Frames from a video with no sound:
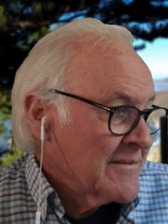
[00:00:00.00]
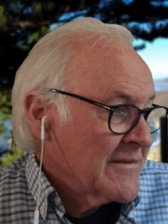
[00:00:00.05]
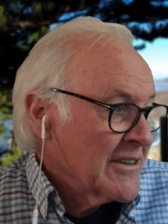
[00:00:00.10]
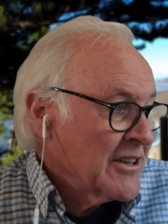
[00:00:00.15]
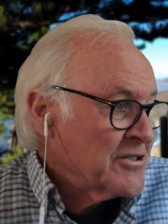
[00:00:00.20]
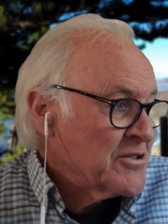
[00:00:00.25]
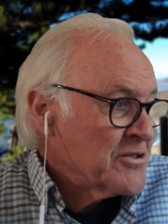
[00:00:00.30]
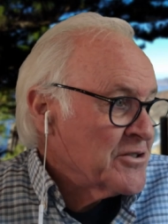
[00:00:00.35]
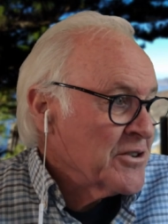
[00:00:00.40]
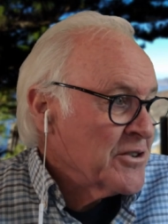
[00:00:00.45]

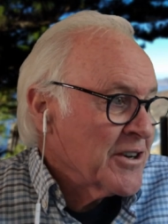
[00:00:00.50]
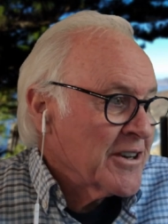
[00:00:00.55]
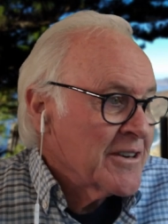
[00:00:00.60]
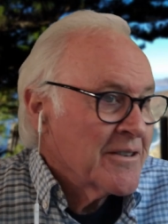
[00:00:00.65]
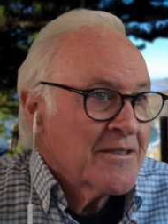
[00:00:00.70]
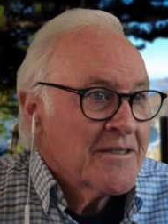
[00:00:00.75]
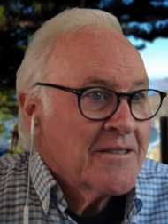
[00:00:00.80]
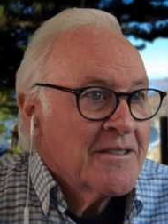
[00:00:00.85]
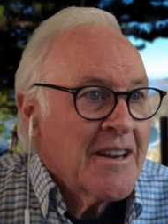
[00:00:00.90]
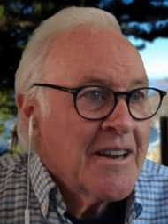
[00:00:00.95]
Let's do it
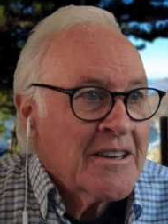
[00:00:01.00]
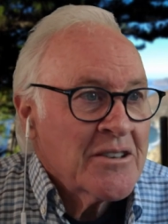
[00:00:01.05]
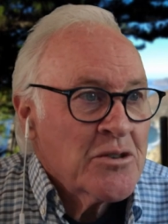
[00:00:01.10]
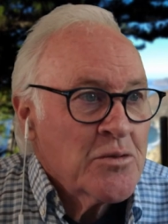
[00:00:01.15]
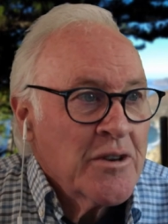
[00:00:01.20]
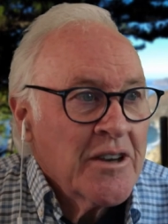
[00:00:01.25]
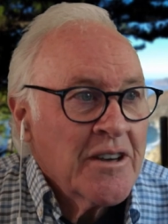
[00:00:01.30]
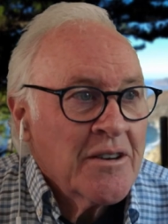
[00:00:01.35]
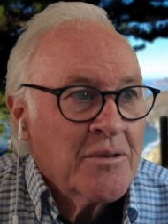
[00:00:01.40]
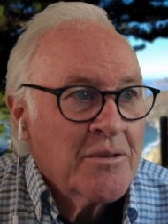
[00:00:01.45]
next
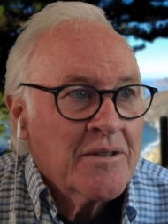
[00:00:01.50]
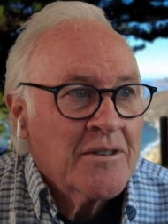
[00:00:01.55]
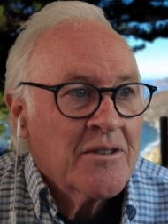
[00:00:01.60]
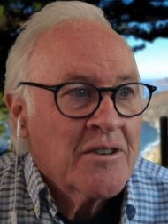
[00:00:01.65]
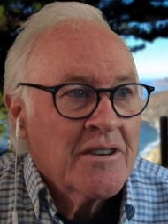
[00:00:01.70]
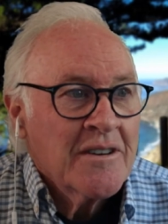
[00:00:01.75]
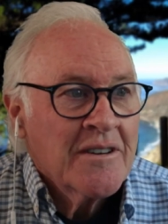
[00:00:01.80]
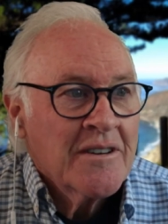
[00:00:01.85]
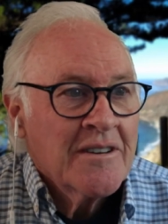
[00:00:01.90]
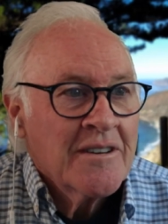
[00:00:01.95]
week. Yeah, I
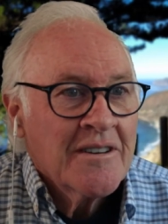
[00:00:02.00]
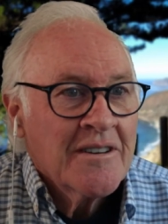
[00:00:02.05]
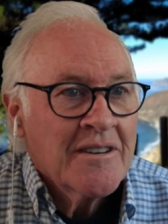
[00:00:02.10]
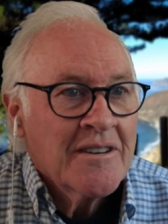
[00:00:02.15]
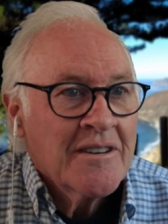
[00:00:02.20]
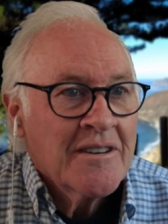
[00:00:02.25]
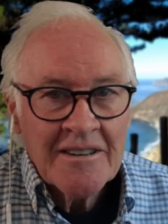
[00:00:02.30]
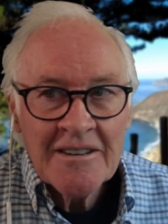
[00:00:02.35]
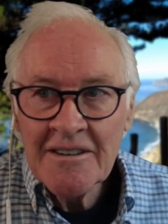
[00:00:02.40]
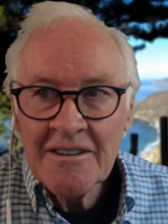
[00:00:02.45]
think it's a good
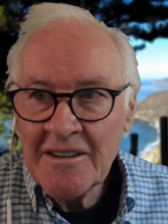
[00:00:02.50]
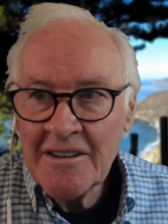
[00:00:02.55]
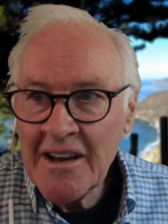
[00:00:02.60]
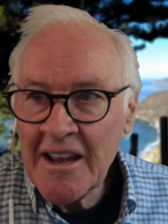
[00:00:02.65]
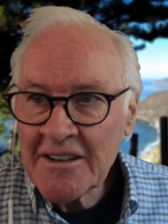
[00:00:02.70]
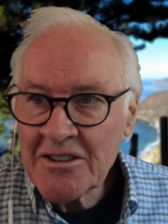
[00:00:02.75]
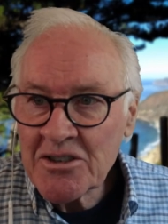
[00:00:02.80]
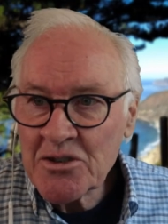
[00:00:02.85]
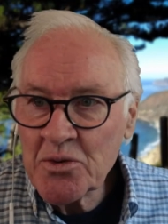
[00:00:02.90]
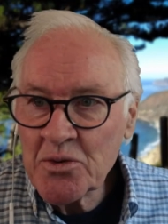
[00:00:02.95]
idea.
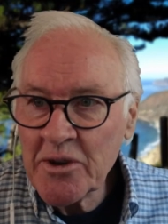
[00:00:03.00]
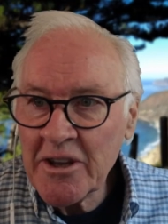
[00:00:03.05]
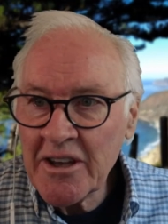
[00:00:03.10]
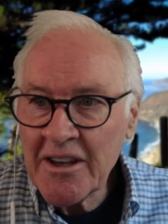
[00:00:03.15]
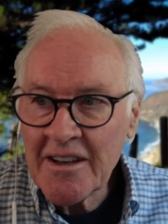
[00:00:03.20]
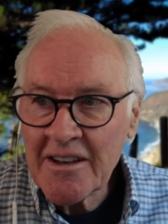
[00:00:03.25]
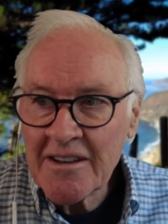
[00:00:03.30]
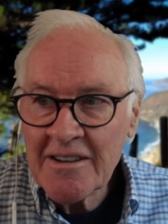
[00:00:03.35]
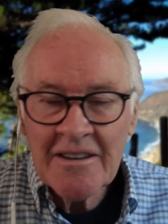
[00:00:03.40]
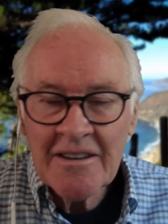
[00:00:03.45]
Next
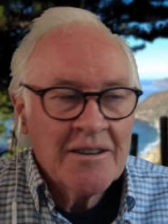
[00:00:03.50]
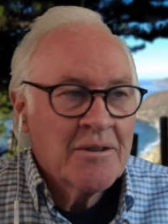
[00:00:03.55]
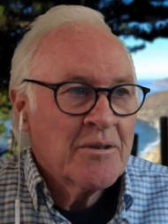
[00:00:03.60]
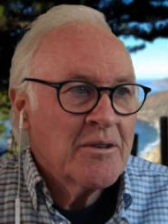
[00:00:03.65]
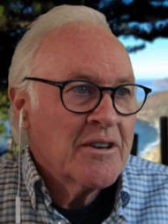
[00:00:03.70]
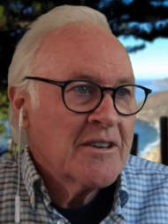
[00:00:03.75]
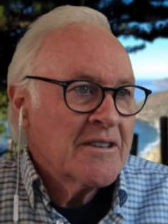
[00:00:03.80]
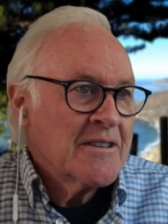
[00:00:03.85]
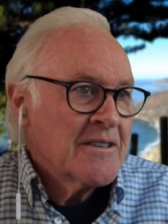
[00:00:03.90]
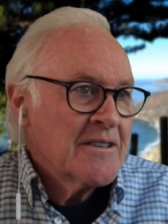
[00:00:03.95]
week.
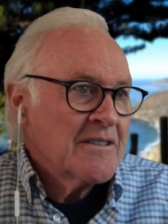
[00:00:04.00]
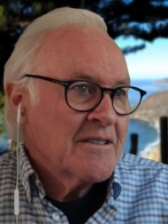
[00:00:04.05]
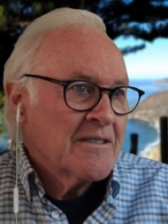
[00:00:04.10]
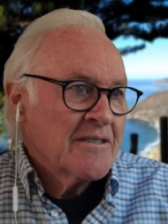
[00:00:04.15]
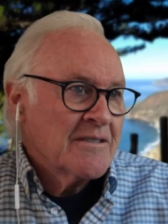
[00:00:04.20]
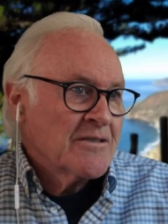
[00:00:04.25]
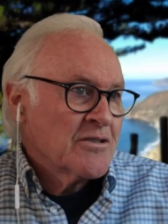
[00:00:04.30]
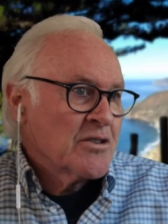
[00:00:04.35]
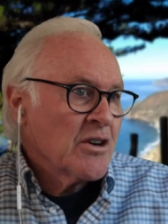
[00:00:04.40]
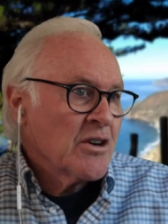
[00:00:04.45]

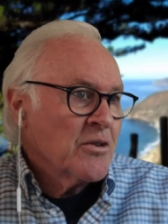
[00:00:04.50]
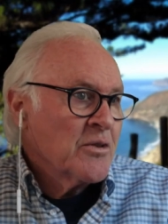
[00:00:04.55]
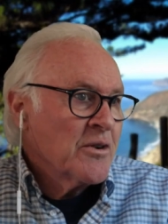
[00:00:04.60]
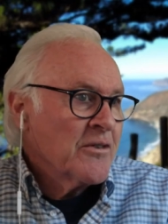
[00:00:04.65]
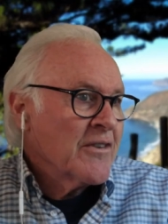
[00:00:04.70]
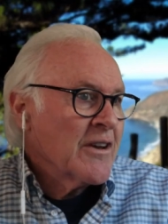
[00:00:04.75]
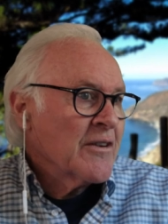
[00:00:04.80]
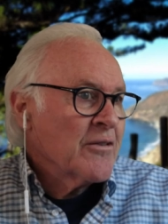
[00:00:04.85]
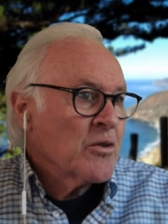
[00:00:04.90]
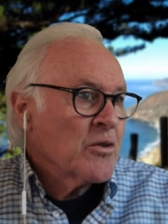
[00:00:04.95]
So we
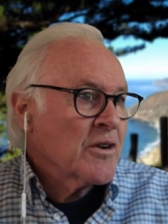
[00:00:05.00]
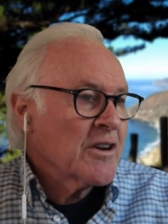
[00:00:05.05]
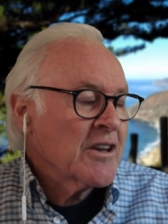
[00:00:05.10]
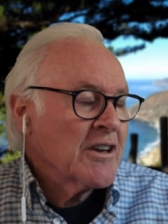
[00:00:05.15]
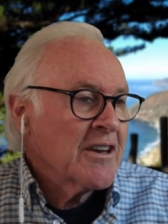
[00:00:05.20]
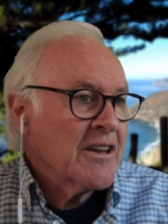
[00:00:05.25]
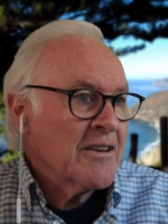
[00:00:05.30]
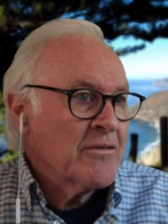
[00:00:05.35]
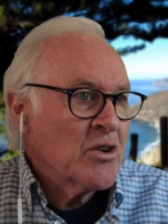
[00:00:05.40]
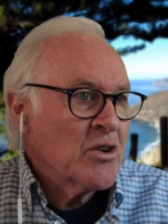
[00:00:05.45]
give, we're
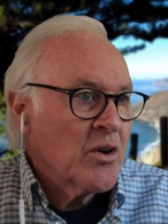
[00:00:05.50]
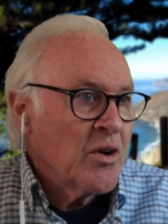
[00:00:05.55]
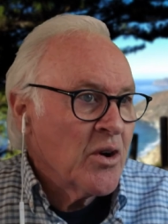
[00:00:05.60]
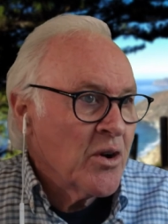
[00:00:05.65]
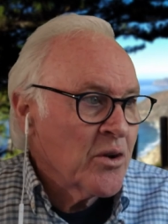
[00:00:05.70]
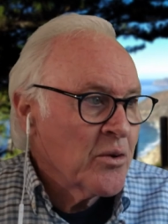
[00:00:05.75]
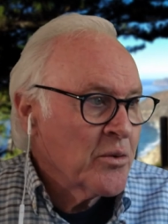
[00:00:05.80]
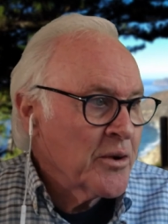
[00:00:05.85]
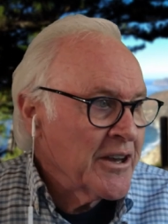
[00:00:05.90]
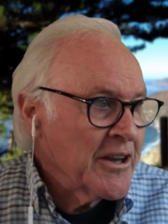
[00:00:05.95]
going to give you a
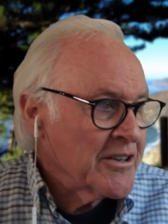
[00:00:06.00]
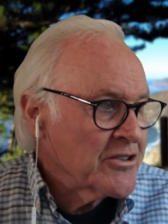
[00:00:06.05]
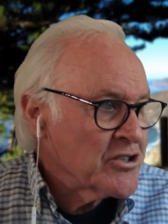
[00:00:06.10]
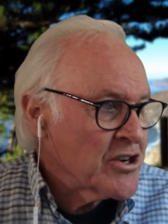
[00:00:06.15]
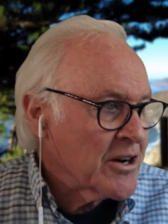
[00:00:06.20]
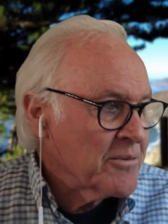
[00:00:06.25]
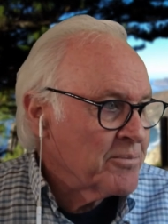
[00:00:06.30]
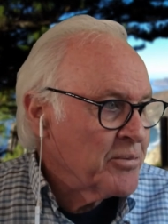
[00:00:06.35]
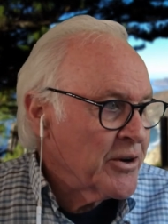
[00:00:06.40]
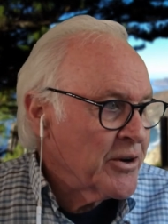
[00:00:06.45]
whole week.
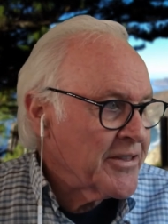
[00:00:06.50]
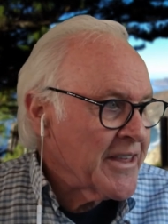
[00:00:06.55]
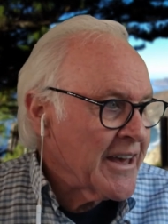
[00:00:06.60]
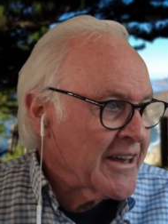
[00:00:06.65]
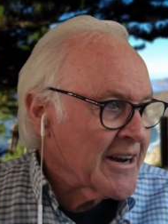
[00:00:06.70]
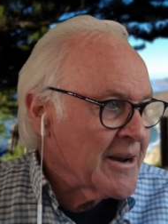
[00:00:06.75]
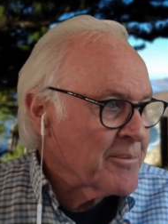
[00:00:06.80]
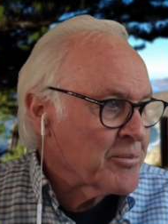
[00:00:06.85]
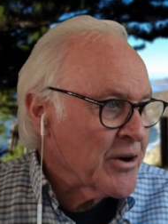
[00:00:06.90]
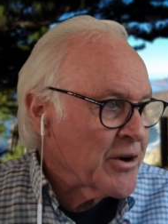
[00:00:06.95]
Jared, put
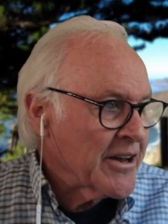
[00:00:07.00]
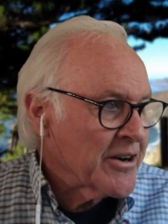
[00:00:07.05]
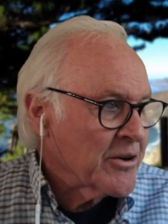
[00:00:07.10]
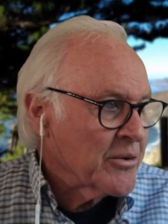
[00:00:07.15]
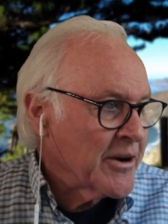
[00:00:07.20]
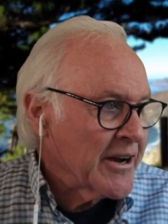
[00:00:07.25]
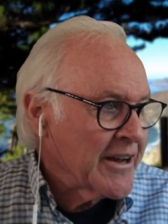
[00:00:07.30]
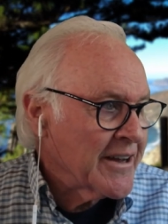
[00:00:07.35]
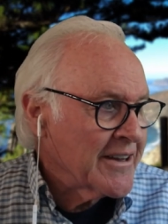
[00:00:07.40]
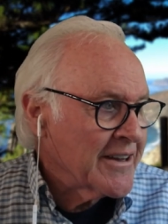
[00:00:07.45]
that up right
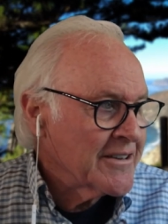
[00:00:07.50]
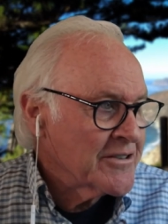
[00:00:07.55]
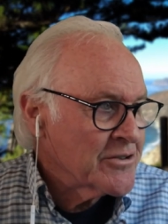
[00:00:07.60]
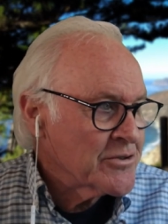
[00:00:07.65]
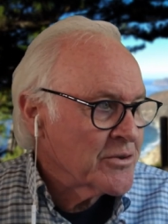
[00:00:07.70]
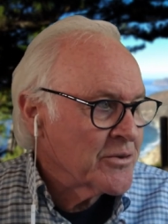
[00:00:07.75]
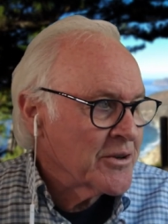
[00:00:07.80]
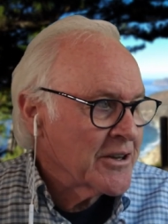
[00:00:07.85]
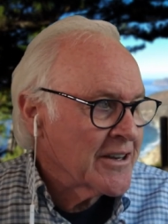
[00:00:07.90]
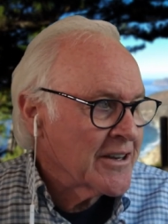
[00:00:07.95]
away
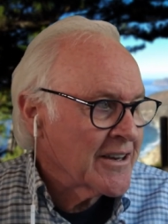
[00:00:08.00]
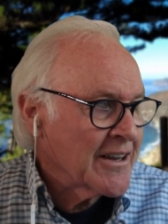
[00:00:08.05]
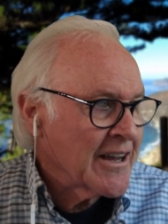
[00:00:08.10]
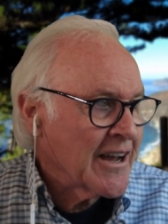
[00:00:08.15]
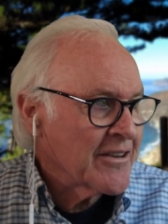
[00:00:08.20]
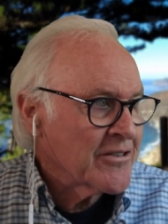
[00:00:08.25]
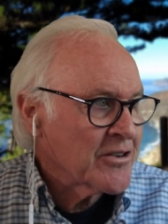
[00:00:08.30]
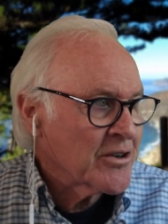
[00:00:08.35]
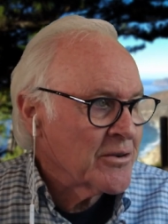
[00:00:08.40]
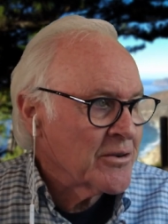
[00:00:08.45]
so we can
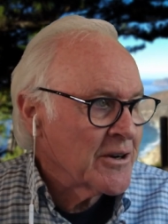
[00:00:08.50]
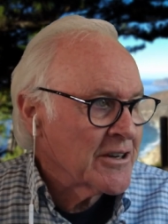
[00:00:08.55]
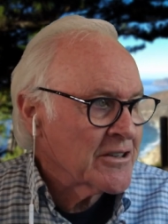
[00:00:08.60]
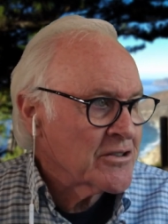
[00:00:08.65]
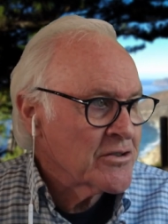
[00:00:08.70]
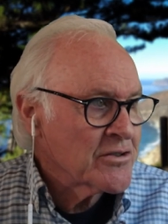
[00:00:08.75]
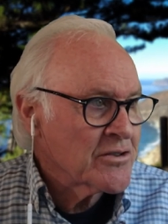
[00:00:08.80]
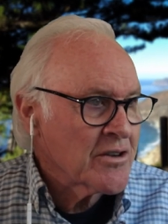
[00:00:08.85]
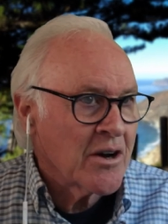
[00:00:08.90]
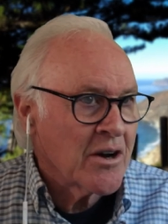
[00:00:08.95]
gather yeah,
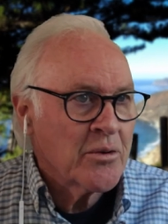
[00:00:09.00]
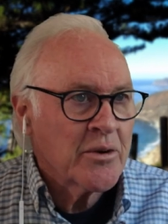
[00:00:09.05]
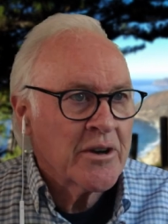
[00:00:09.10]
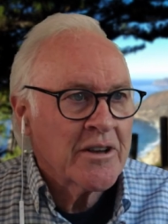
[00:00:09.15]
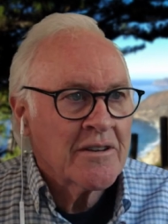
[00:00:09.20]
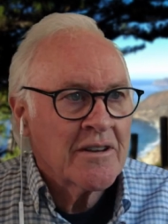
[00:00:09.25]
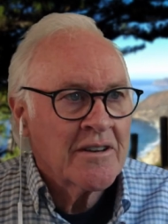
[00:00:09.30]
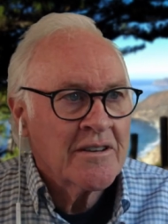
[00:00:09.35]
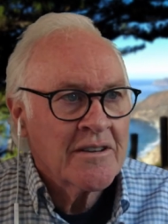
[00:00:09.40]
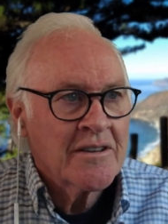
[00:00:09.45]
questions all
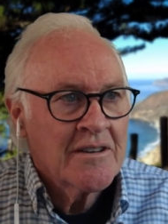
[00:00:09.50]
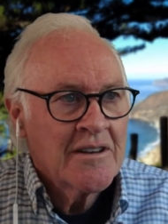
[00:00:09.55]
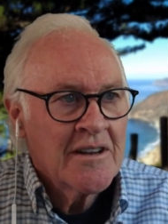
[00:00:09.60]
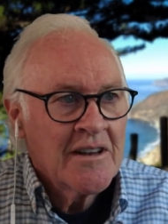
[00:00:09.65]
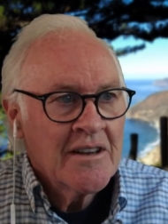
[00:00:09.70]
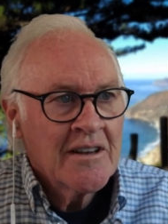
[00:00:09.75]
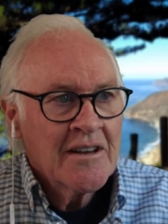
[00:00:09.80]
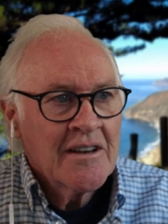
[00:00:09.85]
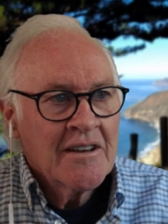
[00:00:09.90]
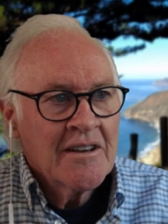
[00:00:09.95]
week. Right after
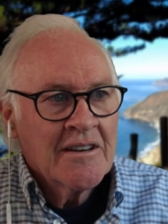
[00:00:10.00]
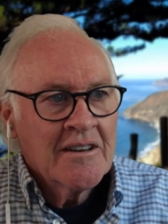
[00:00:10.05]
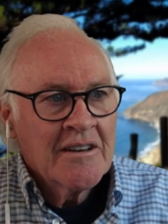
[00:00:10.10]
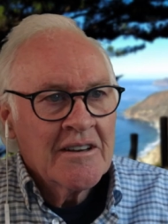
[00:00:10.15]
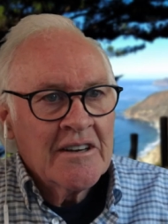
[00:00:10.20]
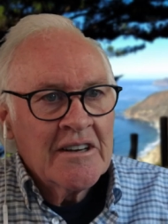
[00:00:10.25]
the show.